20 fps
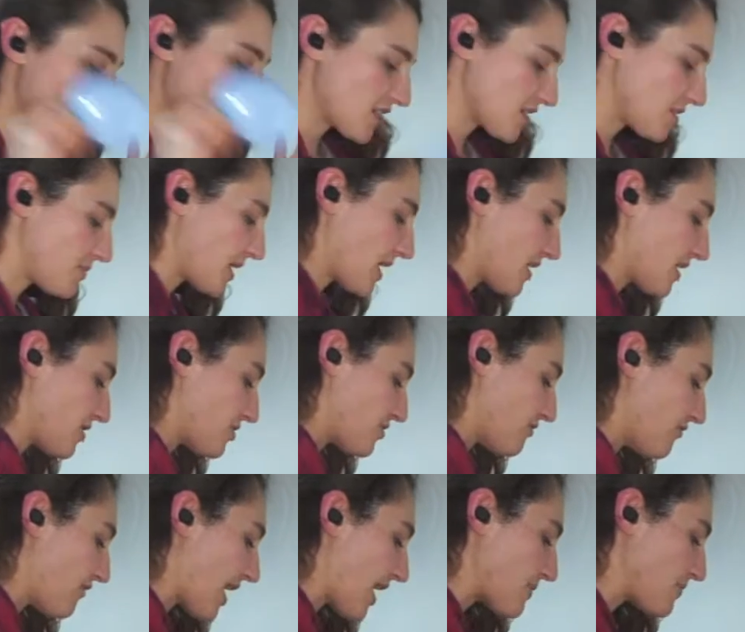We're gonna do
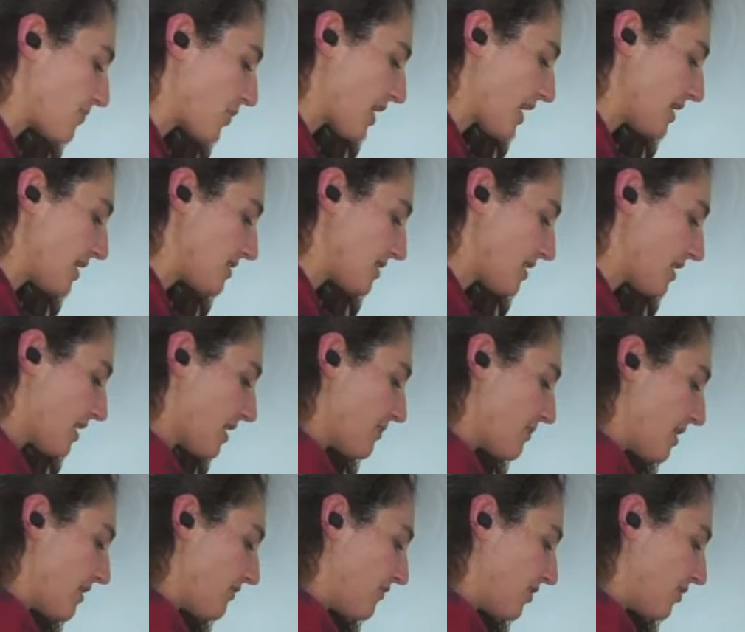flatbread.
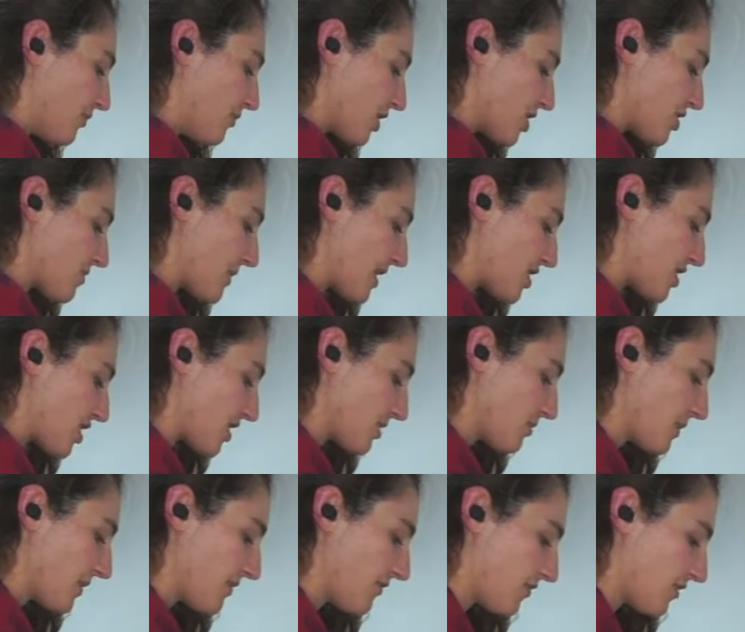If you watched my channel
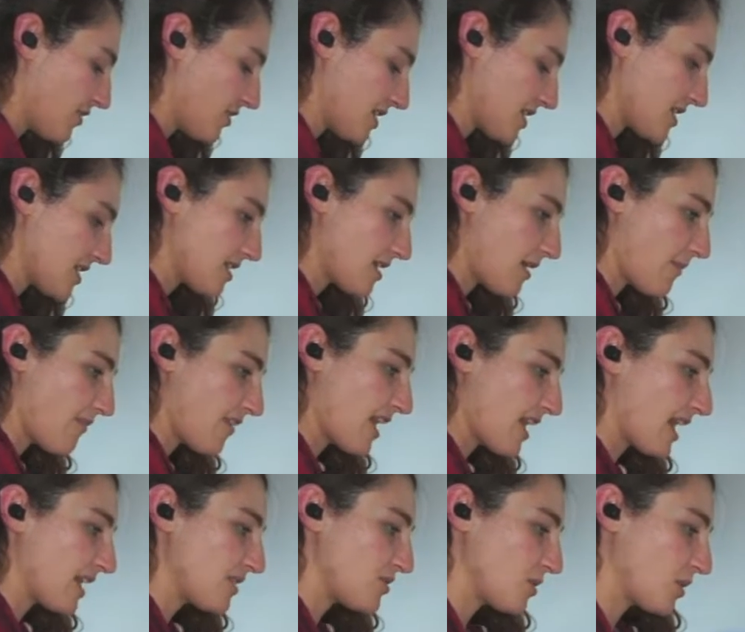before, this is something I
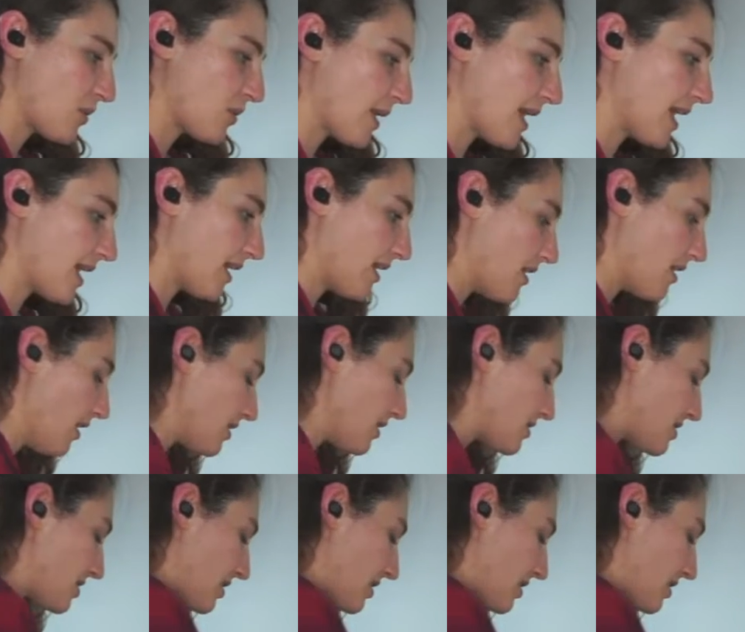do quite a lot,